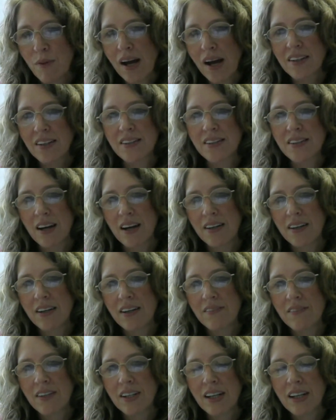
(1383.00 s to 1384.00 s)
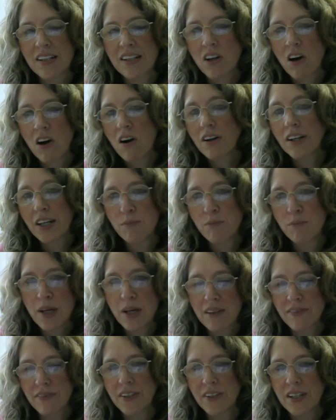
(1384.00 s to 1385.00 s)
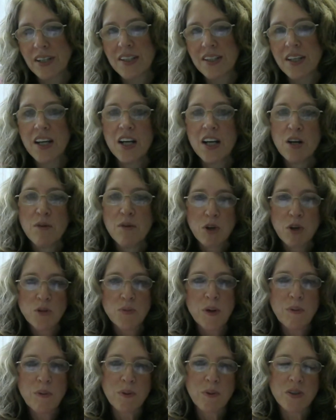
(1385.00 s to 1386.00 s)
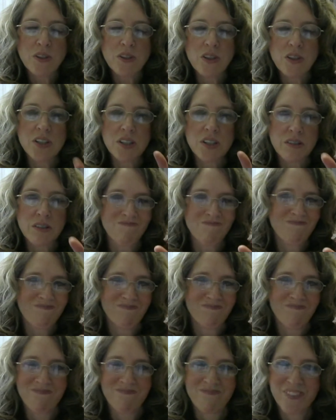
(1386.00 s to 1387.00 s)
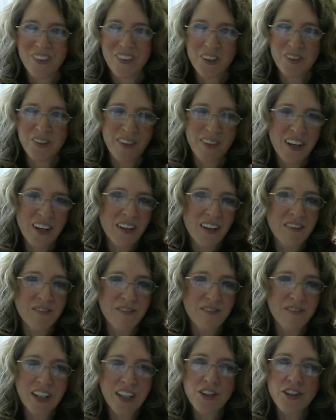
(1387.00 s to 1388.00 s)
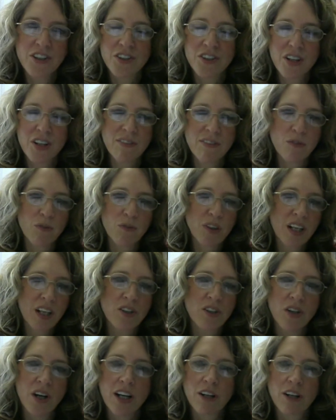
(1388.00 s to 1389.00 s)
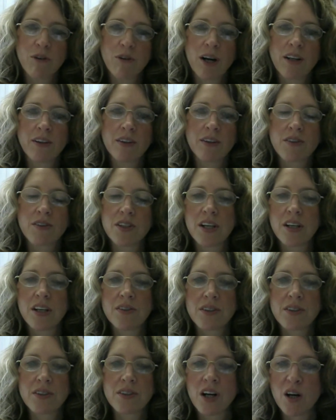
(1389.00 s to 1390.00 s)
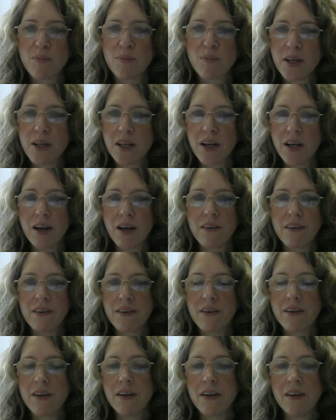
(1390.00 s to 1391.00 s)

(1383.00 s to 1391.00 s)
backside of it and talk in benefits. Most people they're very feature driven when they try to write their sales copy. And